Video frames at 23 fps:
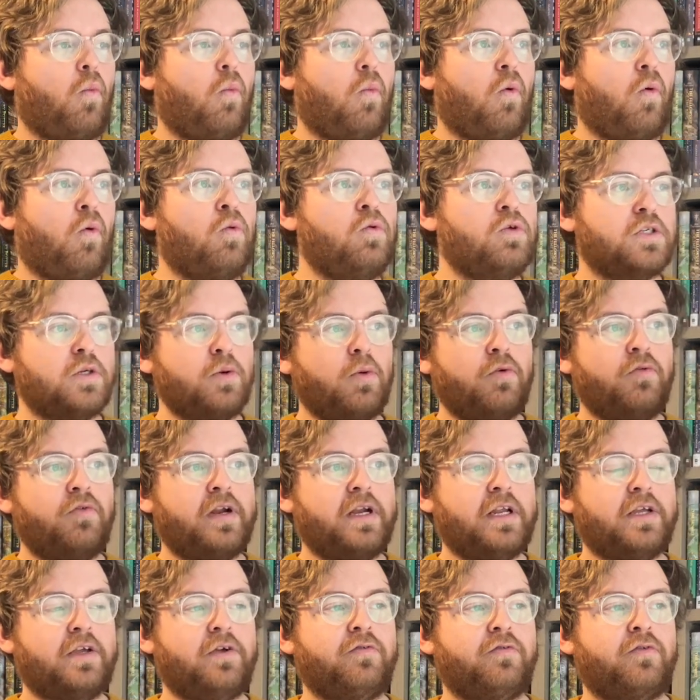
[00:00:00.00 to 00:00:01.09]
also within
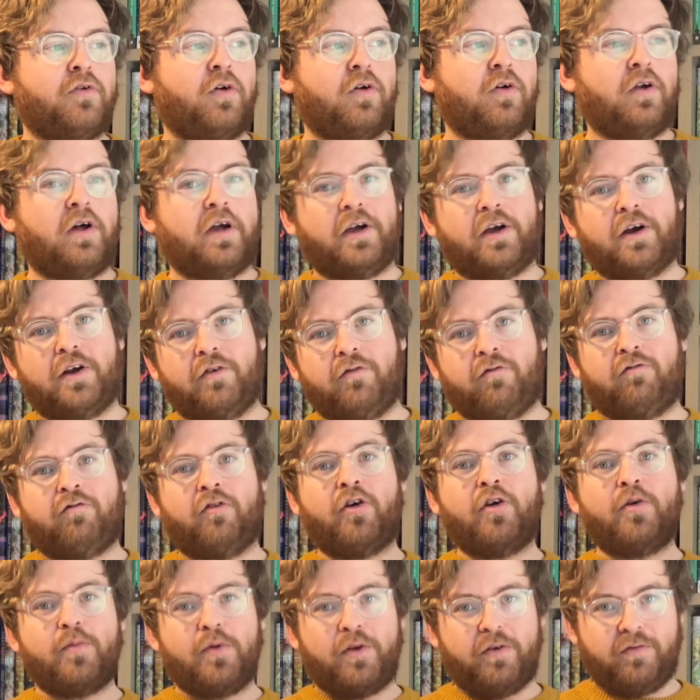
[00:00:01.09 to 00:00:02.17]
it you've got like kind of
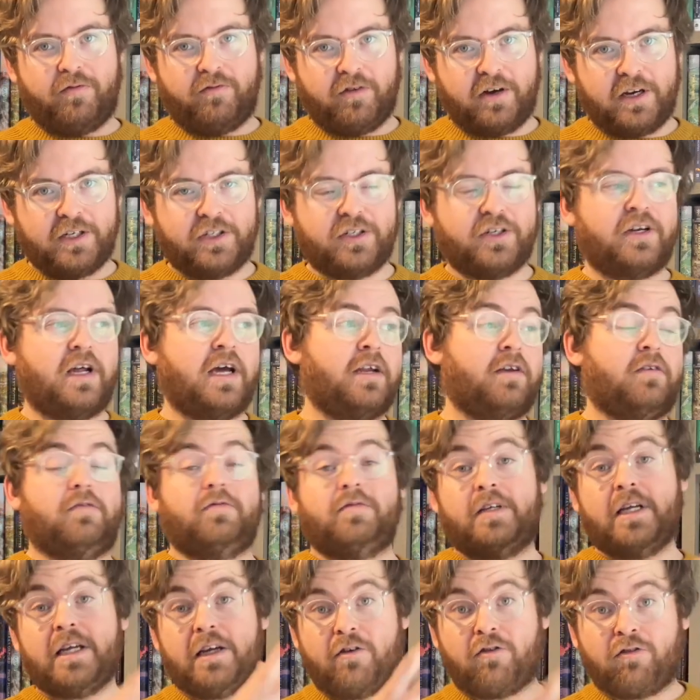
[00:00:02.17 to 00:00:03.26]
Roman religion and,
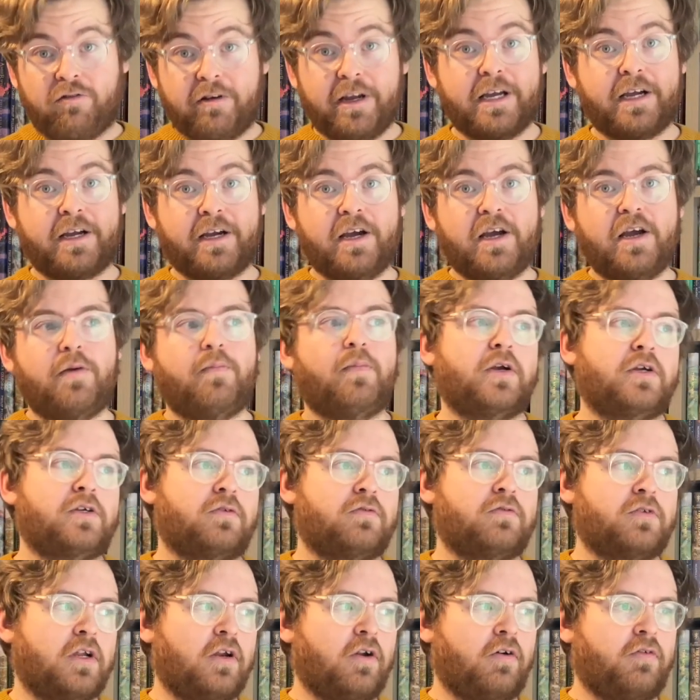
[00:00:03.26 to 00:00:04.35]
say, Greek, because
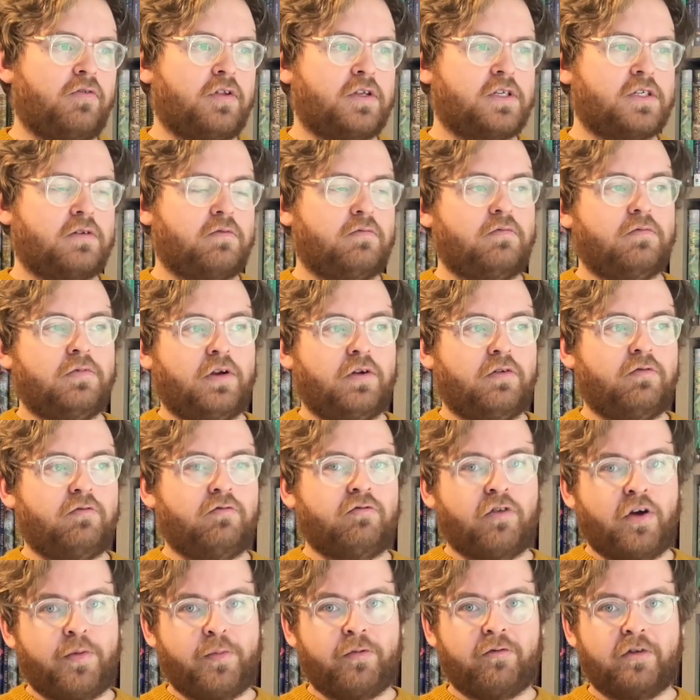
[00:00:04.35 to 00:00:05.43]
obviously a lot of this
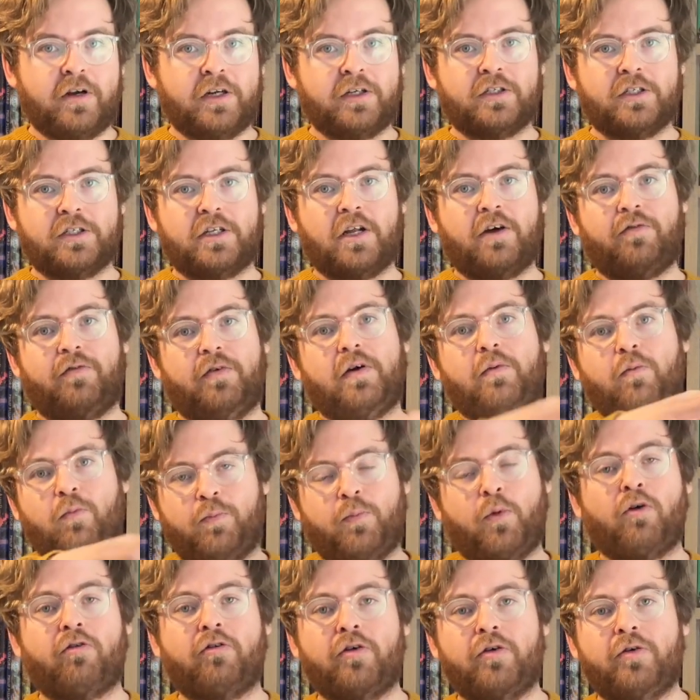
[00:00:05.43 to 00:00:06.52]
Roman religion stuff
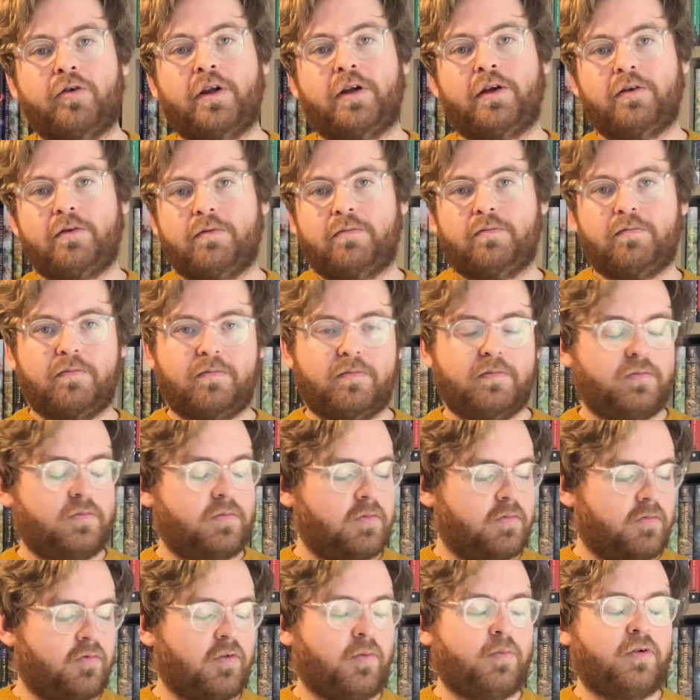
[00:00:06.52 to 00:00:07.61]
borrowed and
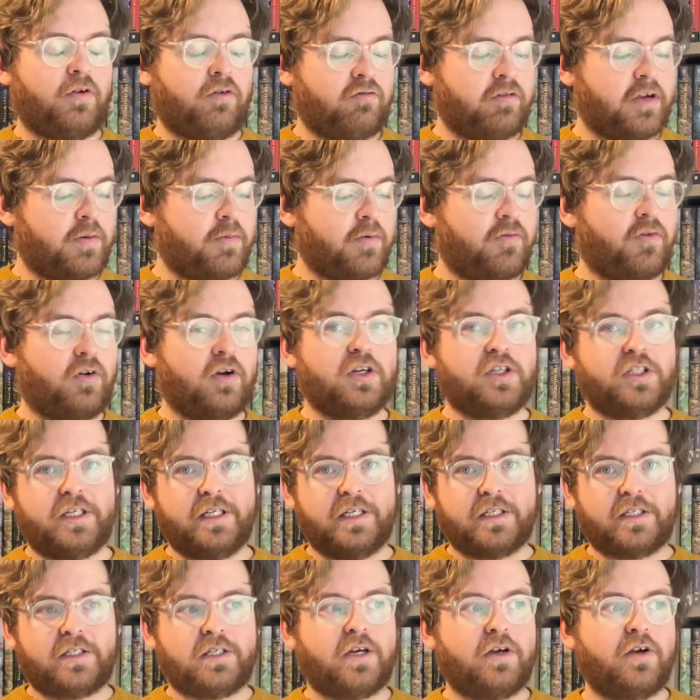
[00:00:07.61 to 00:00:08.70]
from the Greek
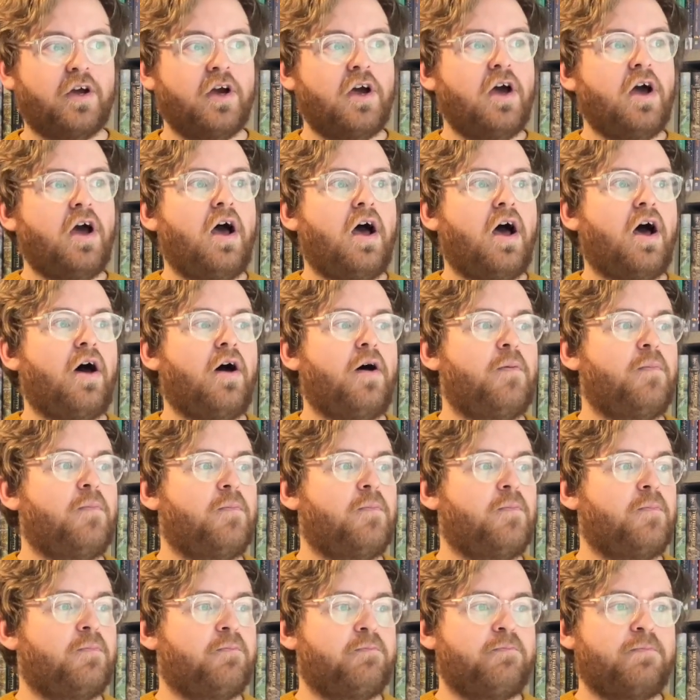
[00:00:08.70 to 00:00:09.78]
mythologies. So
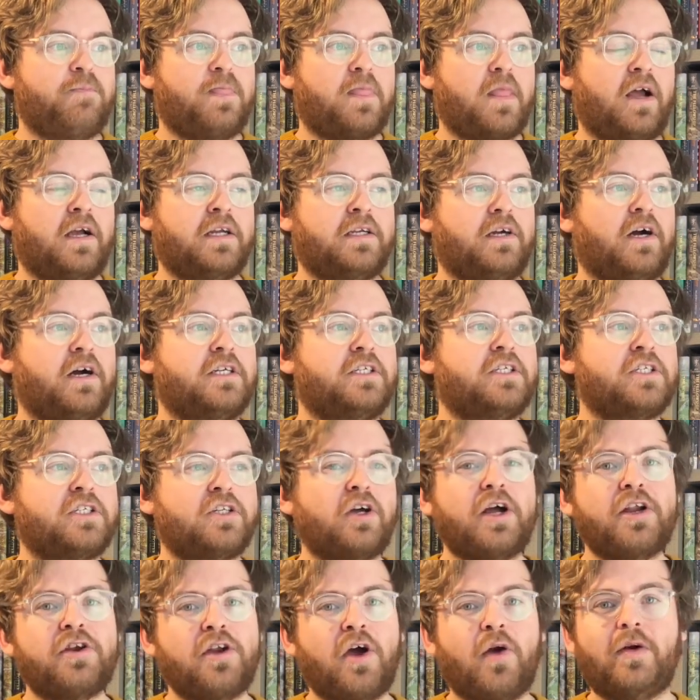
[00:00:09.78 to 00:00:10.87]
I just
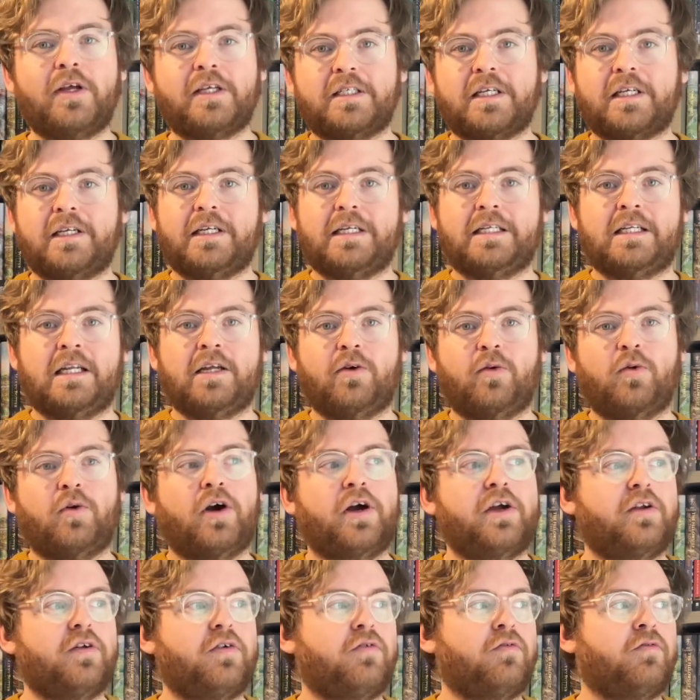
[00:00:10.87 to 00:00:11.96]
started noticing these little
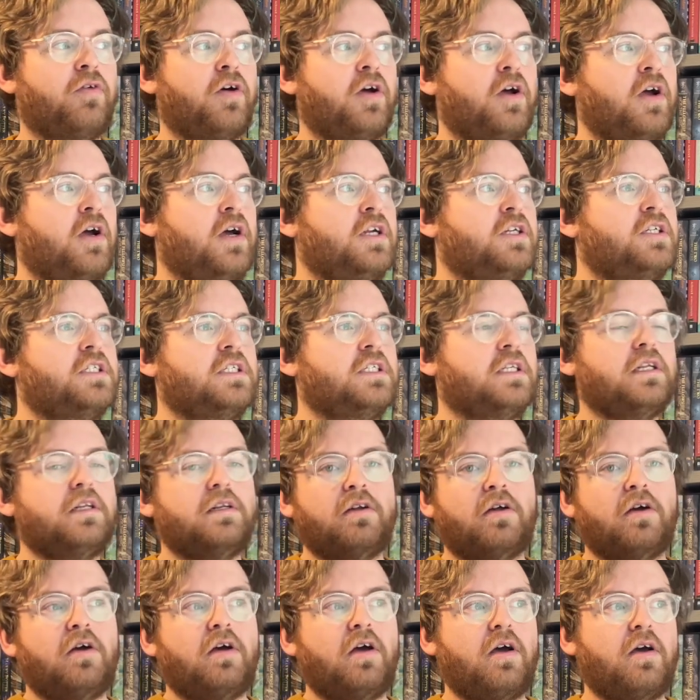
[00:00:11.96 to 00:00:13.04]
kind of, just
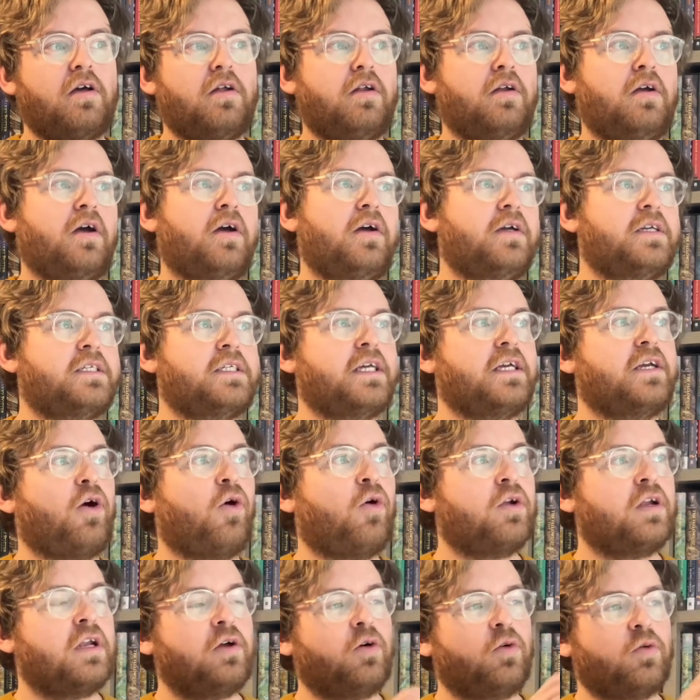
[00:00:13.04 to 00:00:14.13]
say,
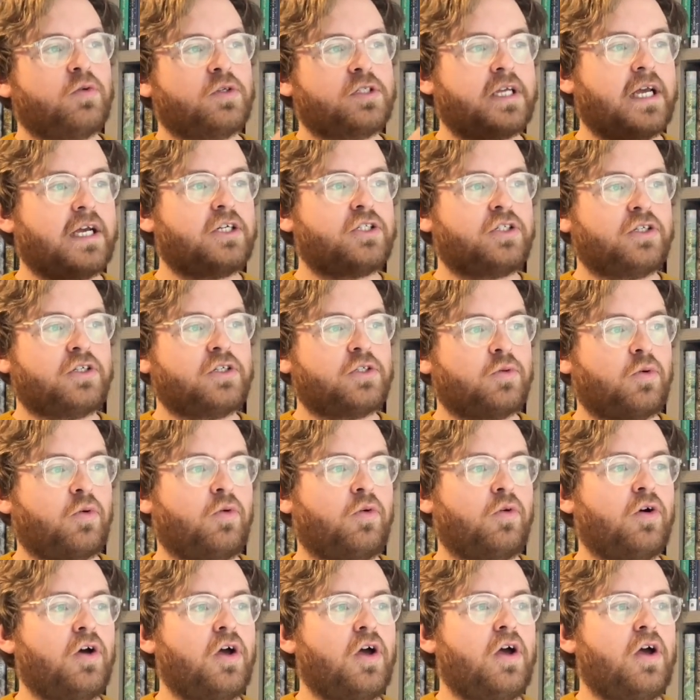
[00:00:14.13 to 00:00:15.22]
odd little sections or